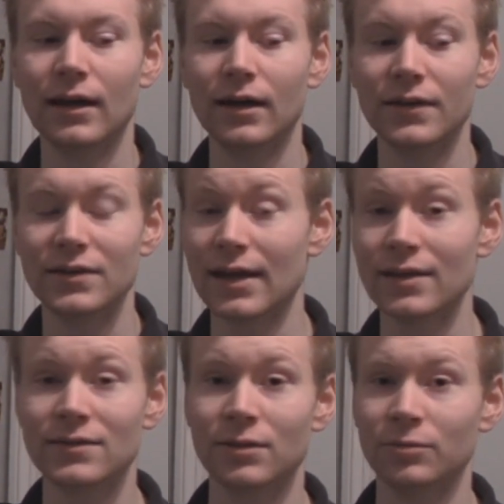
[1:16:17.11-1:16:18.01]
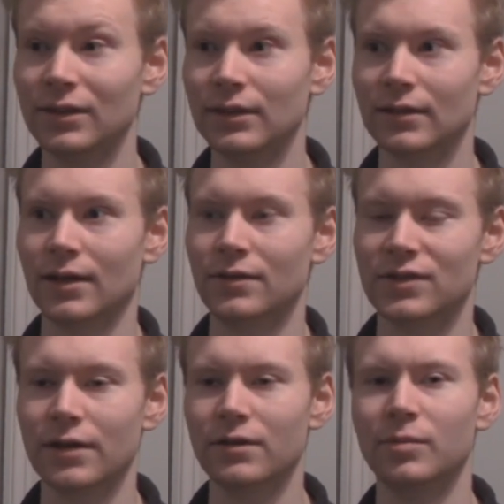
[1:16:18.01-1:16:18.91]
this ends in a really kind of
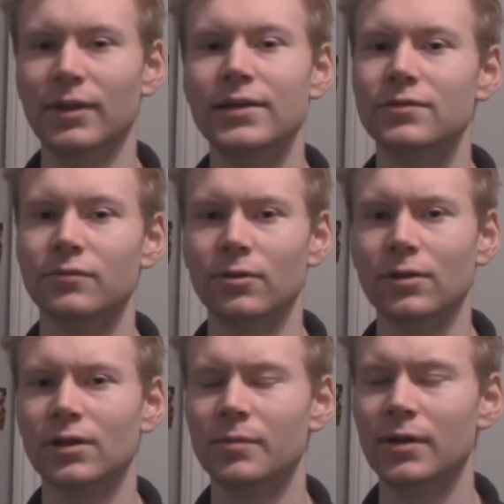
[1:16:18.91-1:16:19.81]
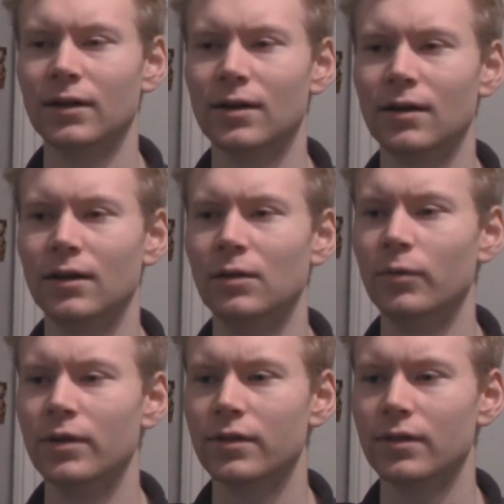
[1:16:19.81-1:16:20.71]
scary place for Kamala Khan,
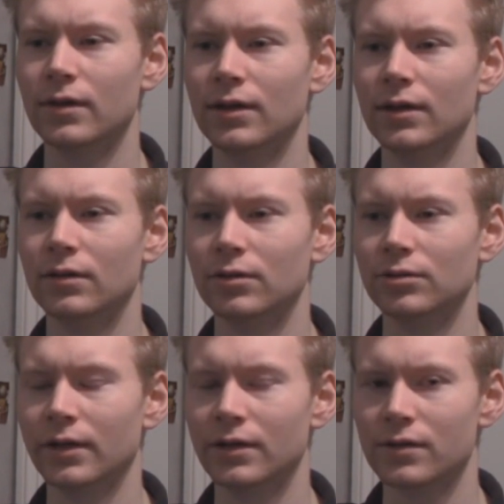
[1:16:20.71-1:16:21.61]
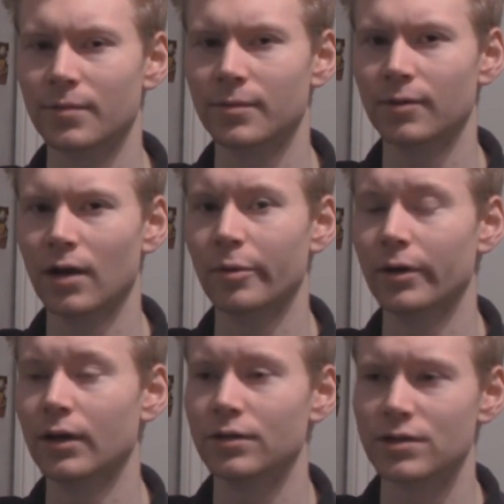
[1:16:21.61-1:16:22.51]
with her trying to stop the
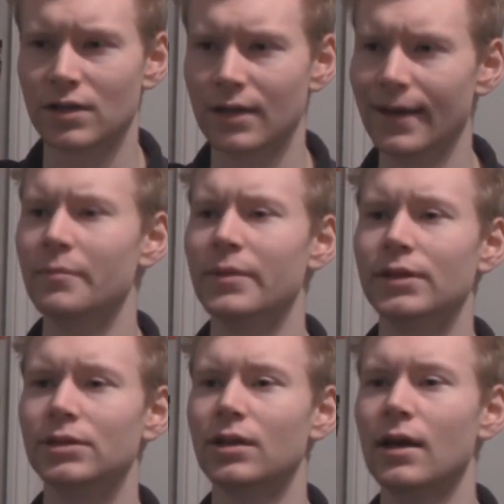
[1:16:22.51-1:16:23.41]
robbery, and I'll just say that much.